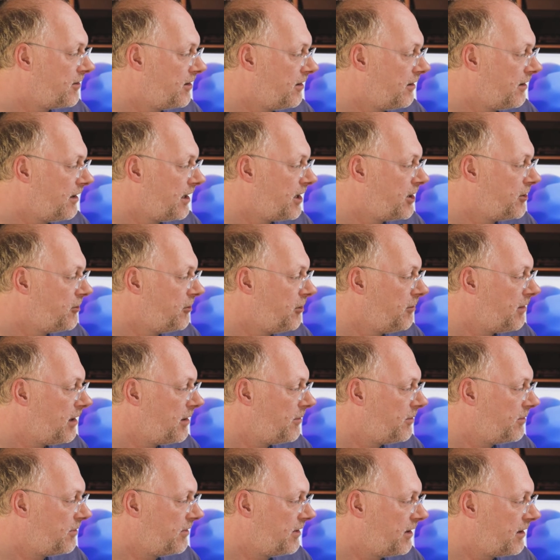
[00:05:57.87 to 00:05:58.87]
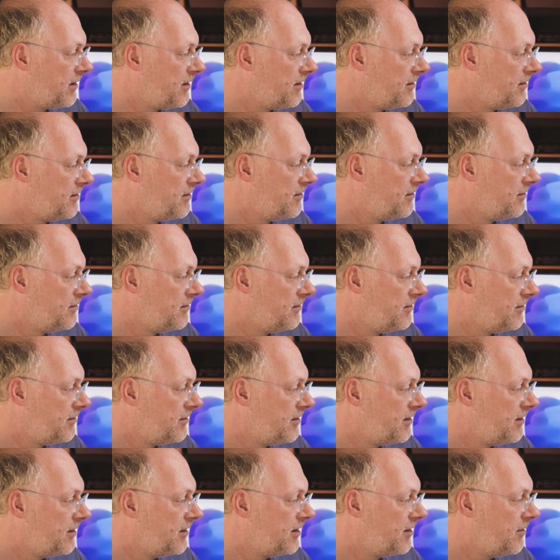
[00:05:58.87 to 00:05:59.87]
I grew up with
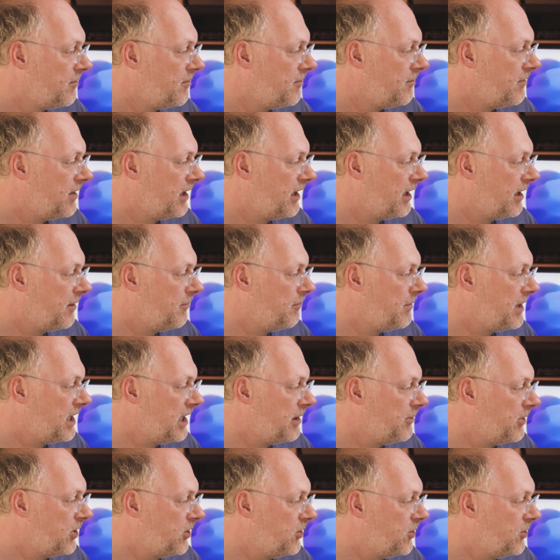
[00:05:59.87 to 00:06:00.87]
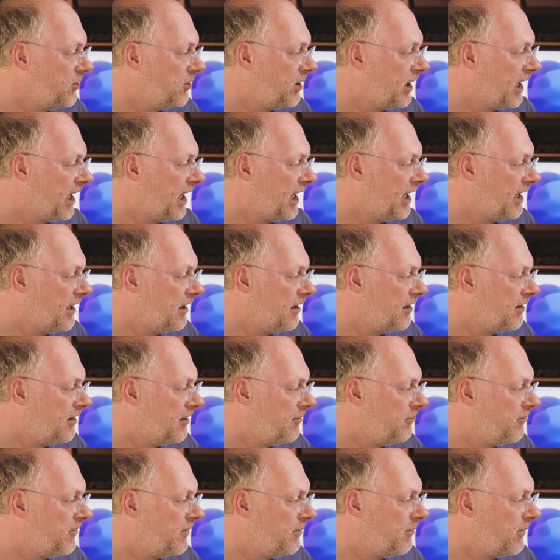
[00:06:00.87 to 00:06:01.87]
Mini Moog and
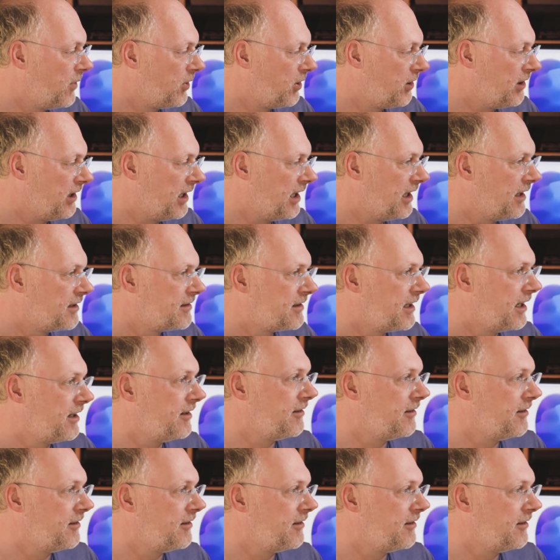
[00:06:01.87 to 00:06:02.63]
modular, so